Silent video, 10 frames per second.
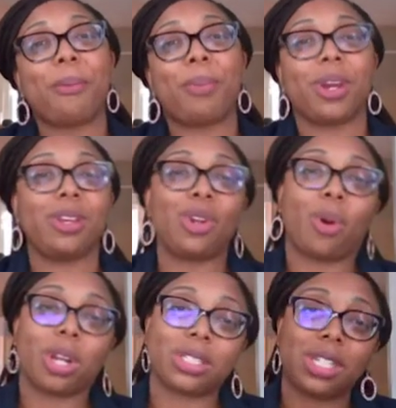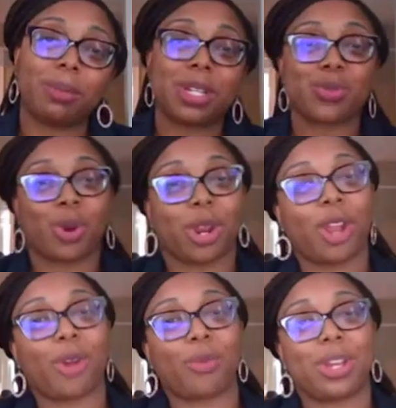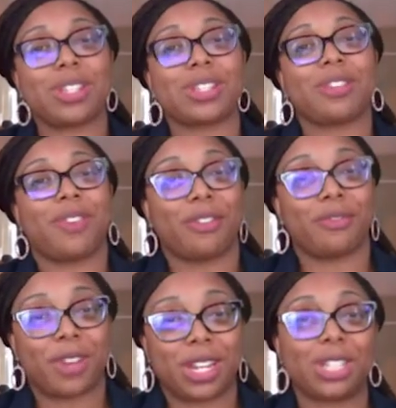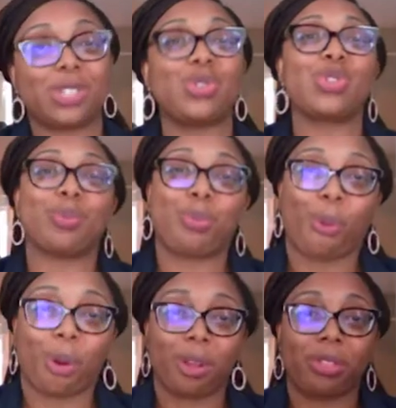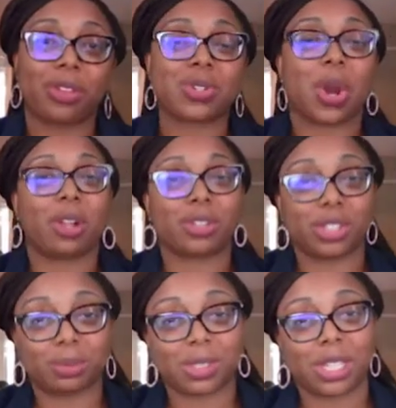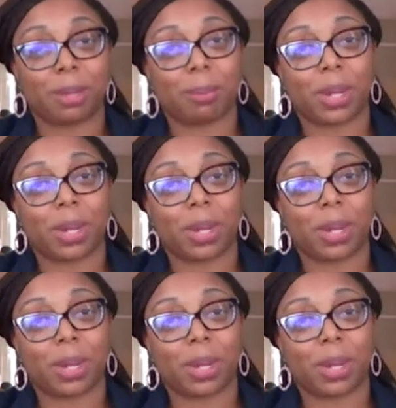But our team is working on ways to find funding to support the scholarship team.